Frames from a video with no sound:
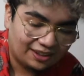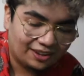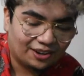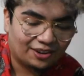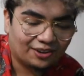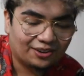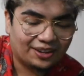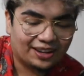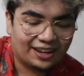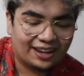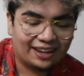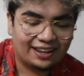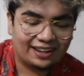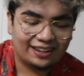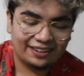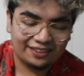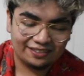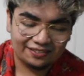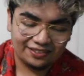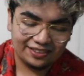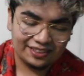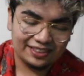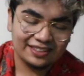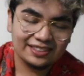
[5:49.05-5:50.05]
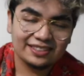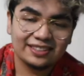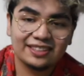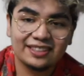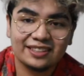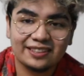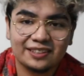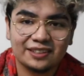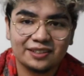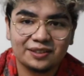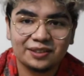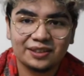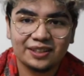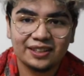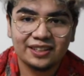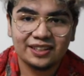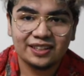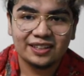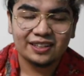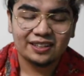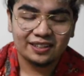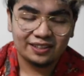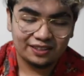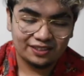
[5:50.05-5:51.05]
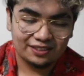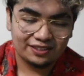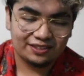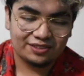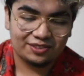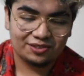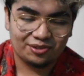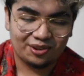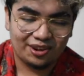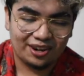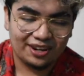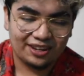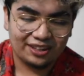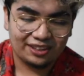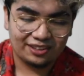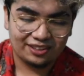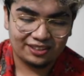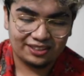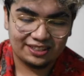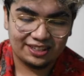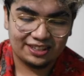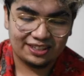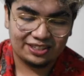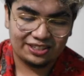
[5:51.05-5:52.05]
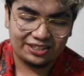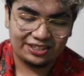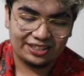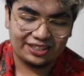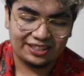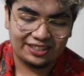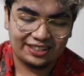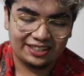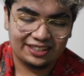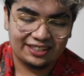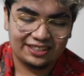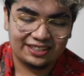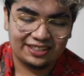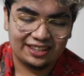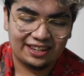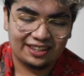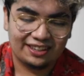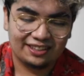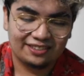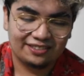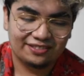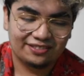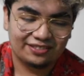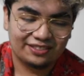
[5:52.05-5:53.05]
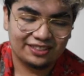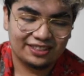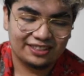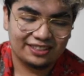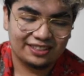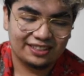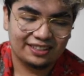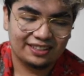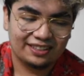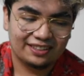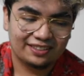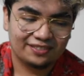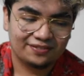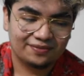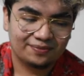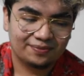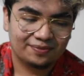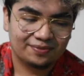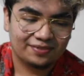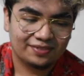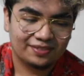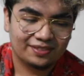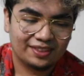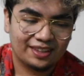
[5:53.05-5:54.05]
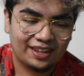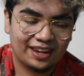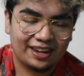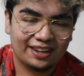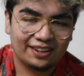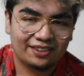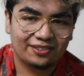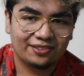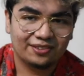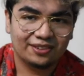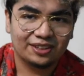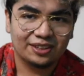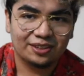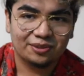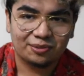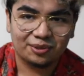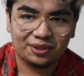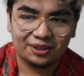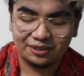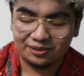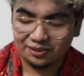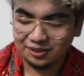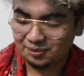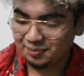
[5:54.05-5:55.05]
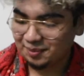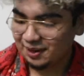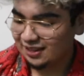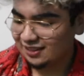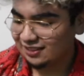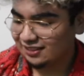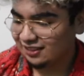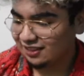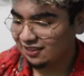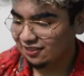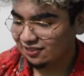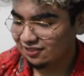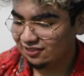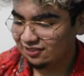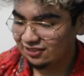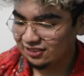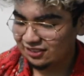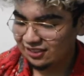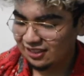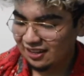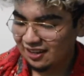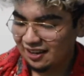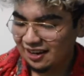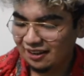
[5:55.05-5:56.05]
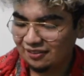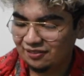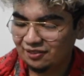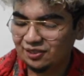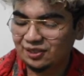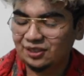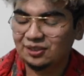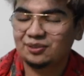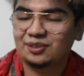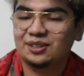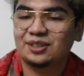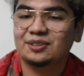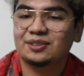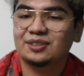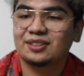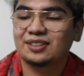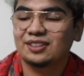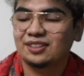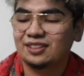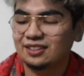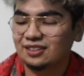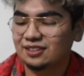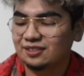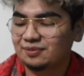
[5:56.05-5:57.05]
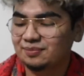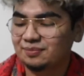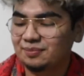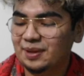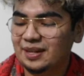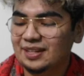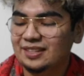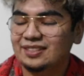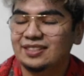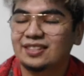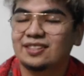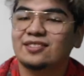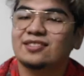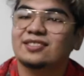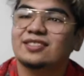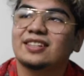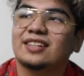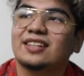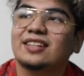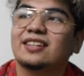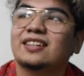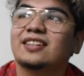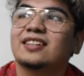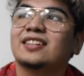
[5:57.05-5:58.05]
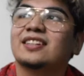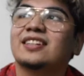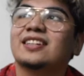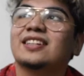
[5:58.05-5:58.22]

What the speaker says: oh yeah, and if this like drawing looks like shit, it's kind of because like I don't really work with pastels. I've only worked with pastels like